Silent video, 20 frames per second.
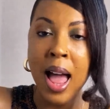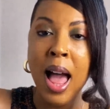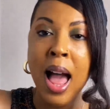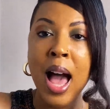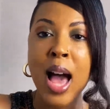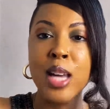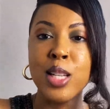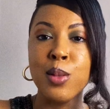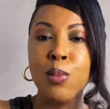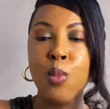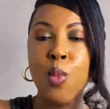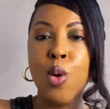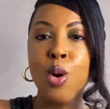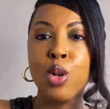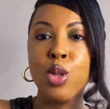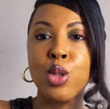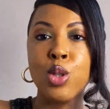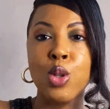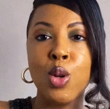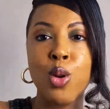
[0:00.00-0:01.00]
has more
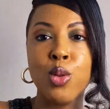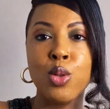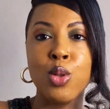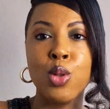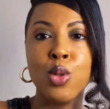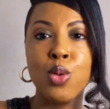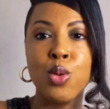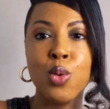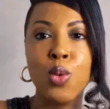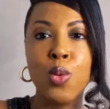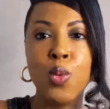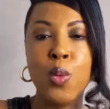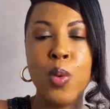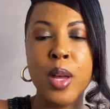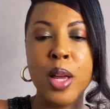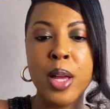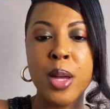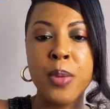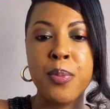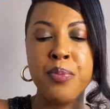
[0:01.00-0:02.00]
so to do
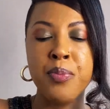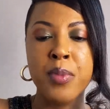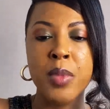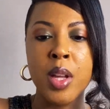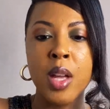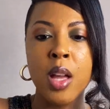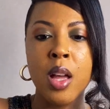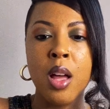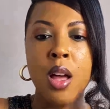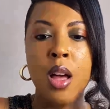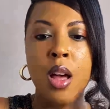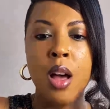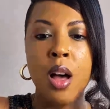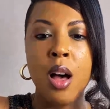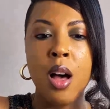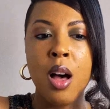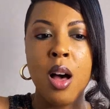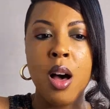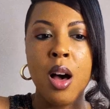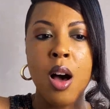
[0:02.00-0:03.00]
with
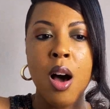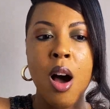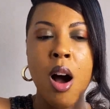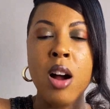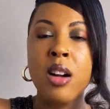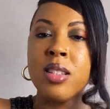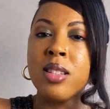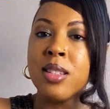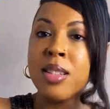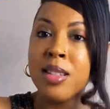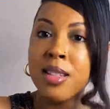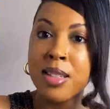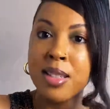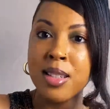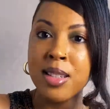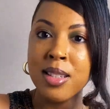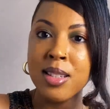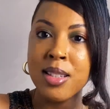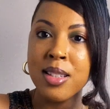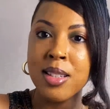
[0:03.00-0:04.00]
our
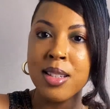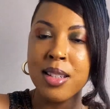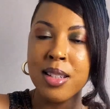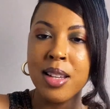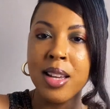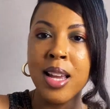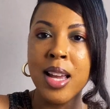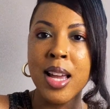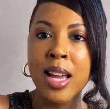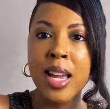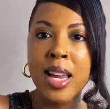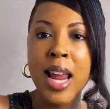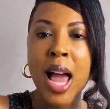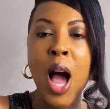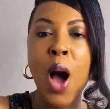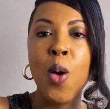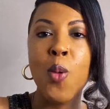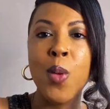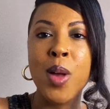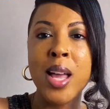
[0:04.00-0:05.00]
senses and
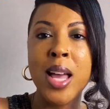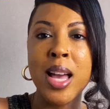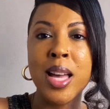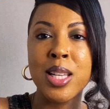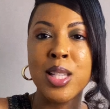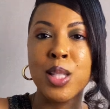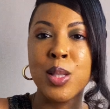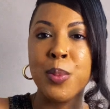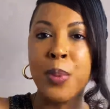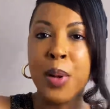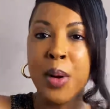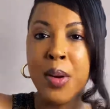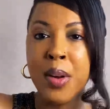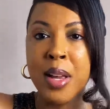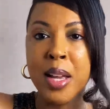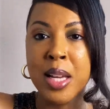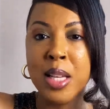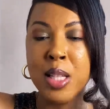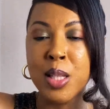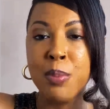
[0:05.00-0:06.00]
how we
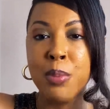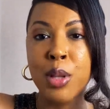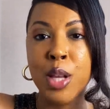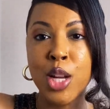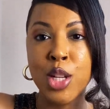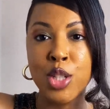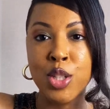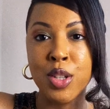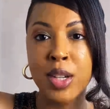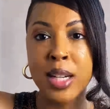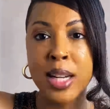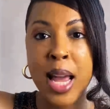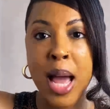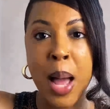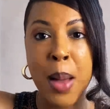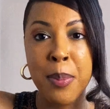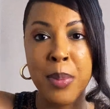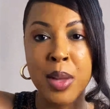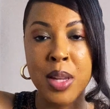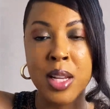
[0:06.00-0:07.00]
experience pleasure and
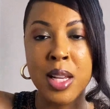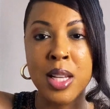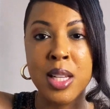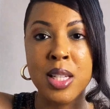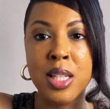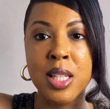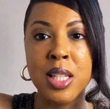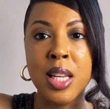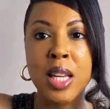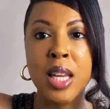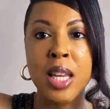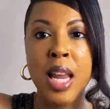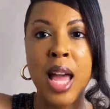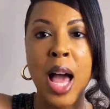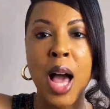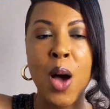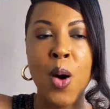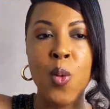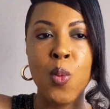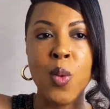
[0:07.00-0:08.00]
happiness and
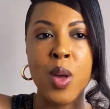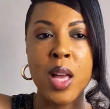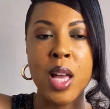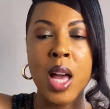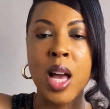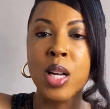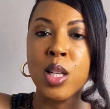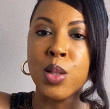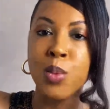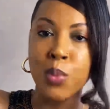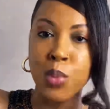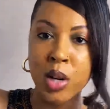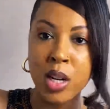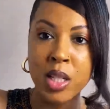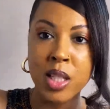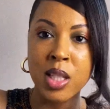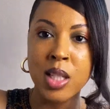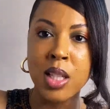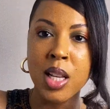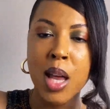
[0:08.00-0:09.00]
how we express
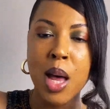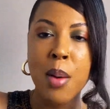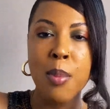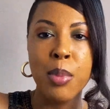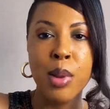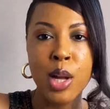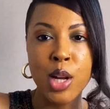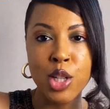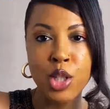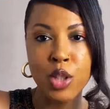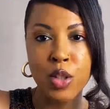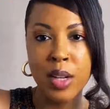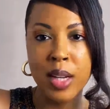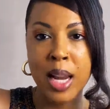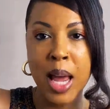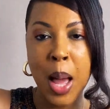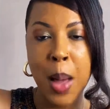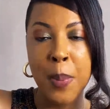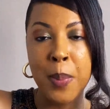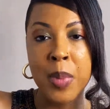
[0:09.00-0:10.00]
pleasure and
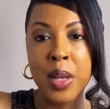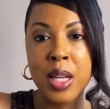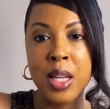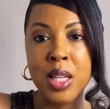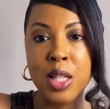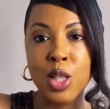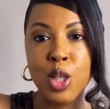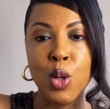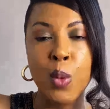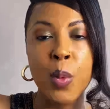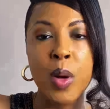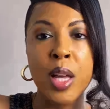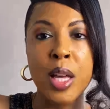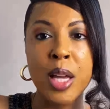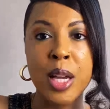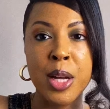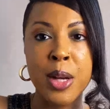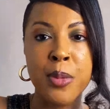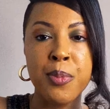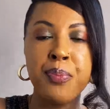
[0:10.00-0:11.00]
happiness. So
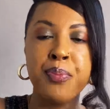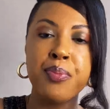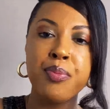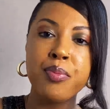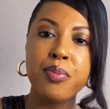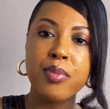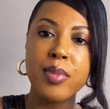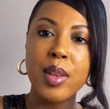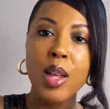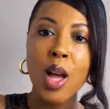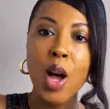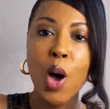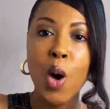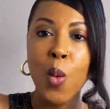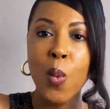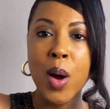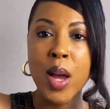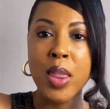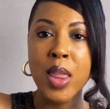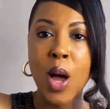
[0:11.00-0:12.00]
again, a
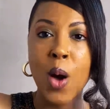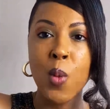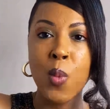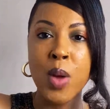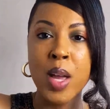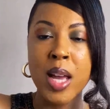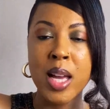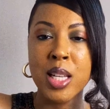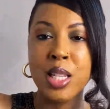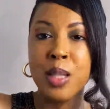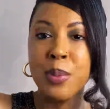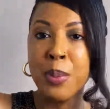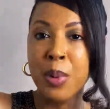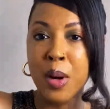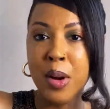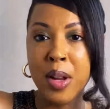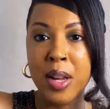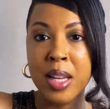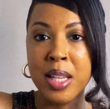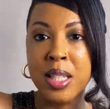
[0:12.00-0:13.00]
way that we
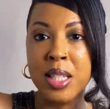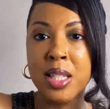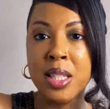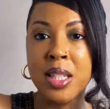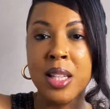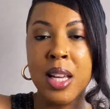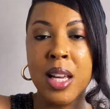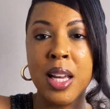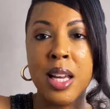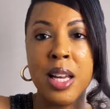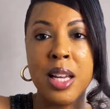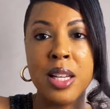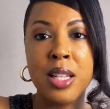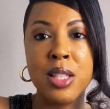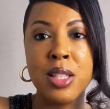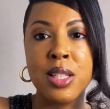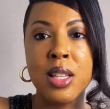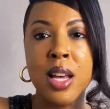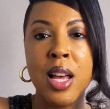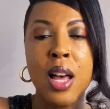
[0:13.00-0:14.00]
experience things